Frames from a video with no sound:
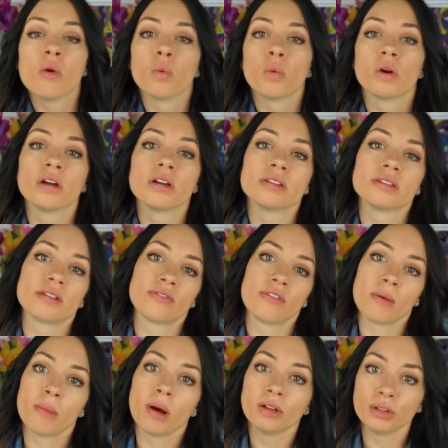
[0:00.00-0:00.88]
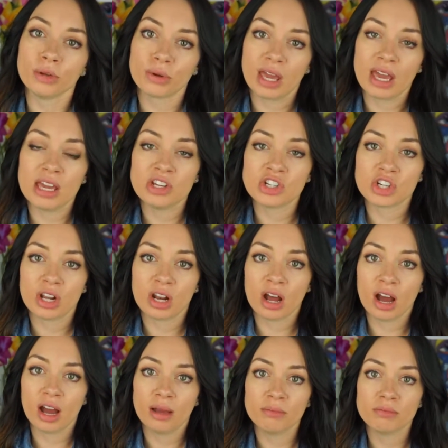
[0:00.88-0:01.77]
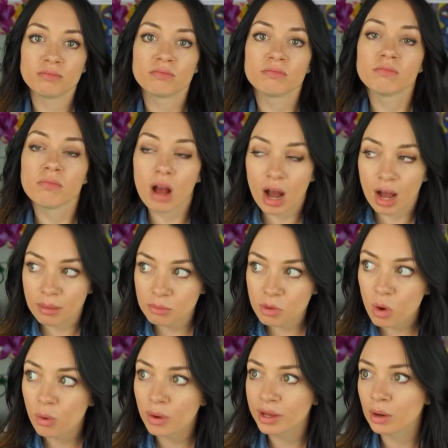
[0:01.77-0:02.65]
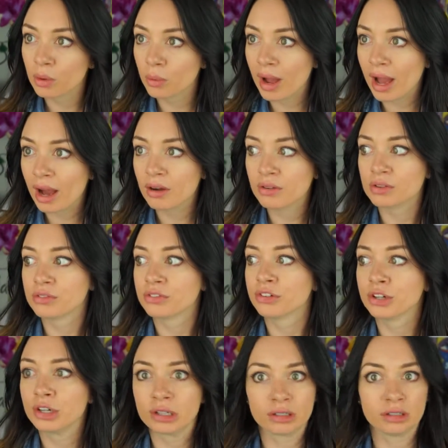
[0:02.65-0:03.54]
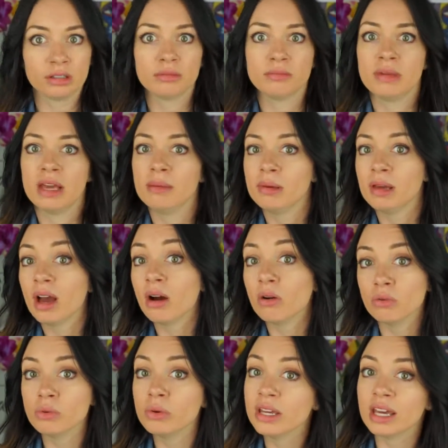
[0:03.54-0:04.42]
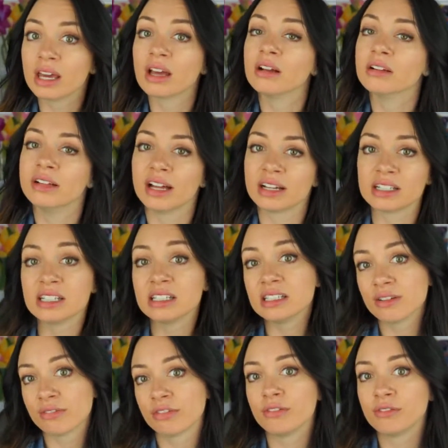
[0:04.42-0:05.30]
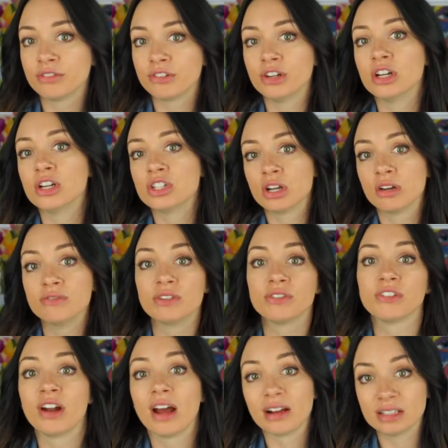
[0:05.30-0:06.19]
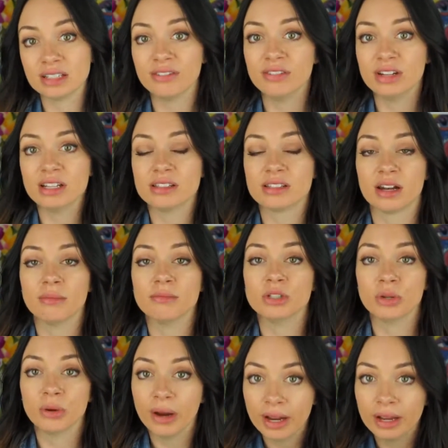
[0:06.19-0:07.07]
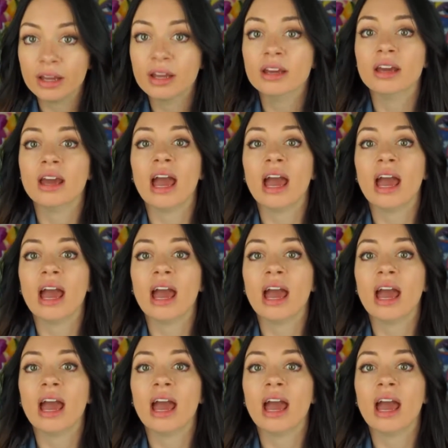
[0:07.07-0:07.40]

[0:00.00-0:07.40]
whereas if I'm on location, I'm going around for maybe a week collecting different footage of different activities that I'm doing